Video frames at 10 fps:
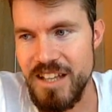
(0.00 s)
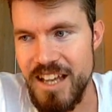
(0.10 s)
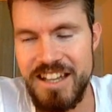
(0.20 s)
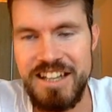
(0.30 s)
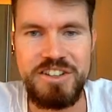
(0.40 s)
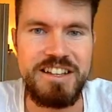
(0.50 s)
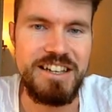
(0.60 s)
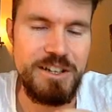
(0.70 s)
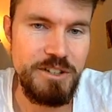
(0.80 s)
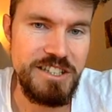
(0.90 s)
And then you get the
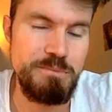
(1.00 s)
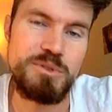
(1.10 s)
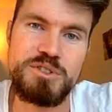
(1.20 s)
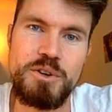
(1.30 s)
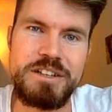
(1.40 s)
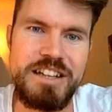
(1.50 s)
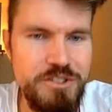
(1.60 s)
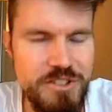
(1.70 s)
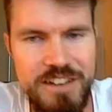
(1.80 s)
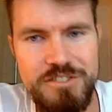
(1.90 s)
liquidity pool token, and
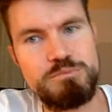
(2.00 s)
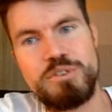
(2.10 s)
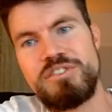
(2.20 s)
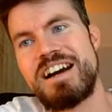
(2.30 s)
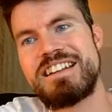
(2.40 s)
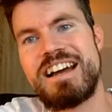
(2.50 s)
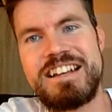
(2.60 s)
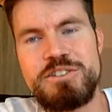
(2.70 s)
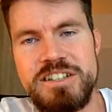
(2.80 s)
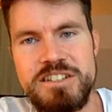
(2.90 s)
you'd have to provide that
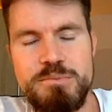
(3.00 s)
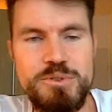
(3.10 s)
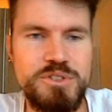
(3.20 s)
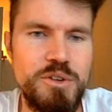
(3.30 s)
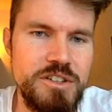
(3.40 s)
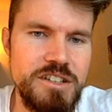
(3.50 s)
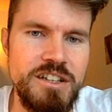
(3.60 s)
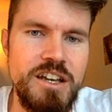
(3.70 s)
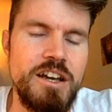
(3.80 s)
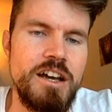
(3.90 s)
liquidity pool
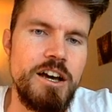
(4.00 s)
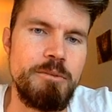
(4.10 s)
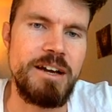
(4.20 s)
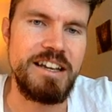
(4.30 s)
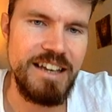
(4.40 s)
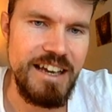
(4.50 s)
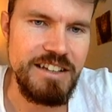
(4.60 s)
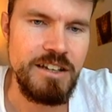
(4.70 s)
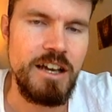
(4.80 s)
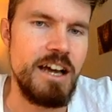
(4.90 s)
token um, again,